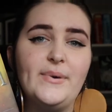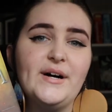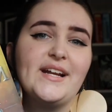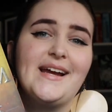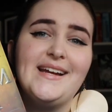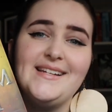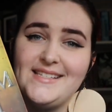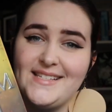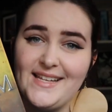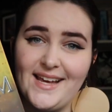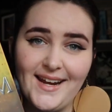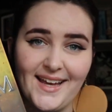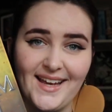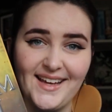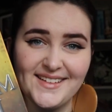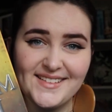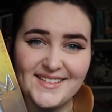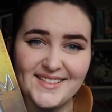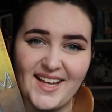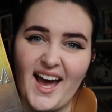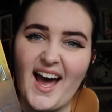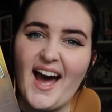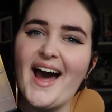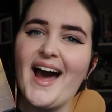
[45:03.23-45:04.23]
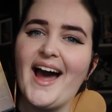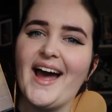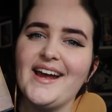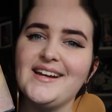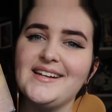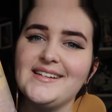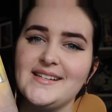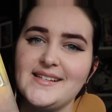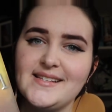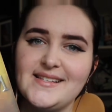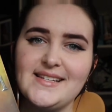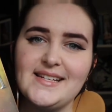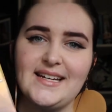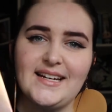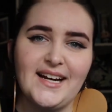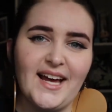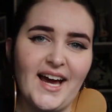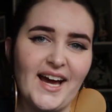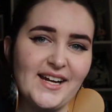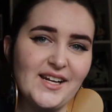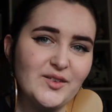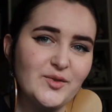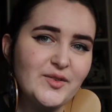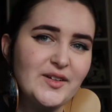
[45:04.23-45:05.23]
But I did it. I did it.
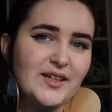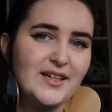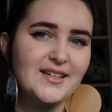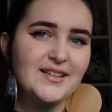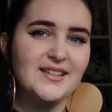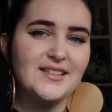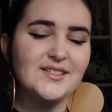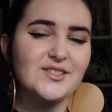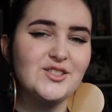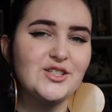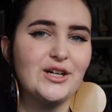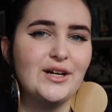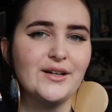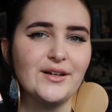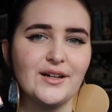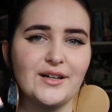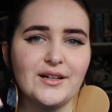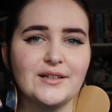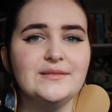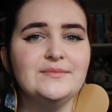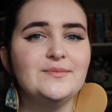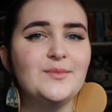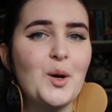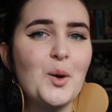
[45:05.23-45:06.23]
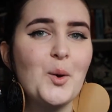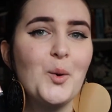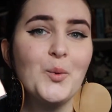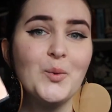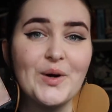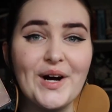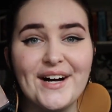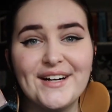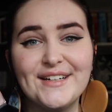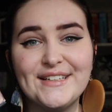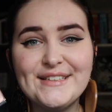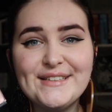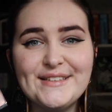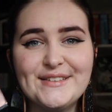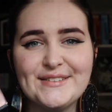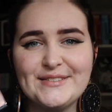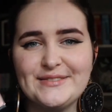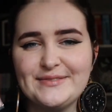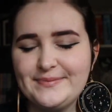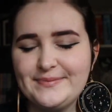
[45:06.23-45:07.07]
I defeated this chunker. Wahoo.